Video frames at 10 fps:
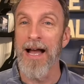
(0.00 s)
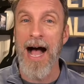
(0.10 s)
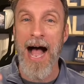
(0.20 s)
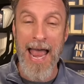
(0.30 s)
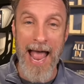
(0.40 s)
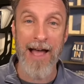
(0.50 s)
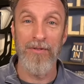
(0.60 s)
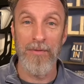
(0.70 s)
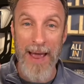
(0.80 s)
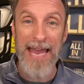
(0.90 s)
I have
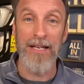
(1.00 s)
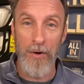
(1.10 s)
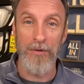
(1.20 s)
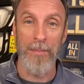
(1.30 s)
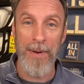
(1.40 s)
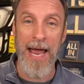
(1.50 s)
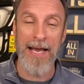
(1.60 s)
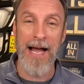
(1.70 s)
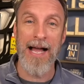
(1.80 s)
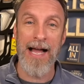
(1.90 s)
bank notes. I'm paying.
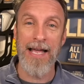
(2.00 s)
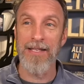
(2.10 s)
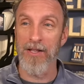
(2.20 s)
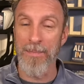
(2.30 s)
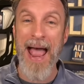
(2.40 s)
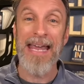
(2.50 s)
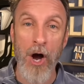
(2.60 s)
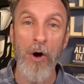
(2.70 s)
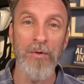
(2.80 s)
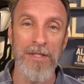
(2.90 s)
I, you know, the bank
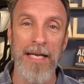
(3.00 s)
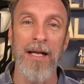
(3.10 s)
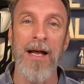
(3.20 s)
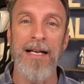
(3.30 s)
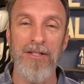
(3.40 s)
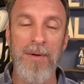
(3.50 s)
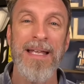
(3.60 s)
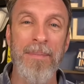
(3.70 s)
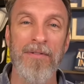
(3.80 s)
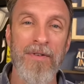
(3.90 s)
owns it until I make
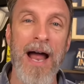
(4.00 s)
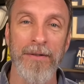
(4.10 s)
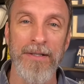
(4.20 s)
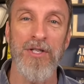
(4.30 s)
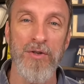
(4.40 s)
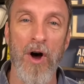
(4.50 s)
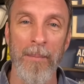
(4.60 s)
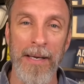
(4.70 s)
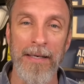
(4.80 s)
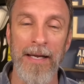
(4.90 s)
my final
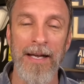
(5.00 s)
installment.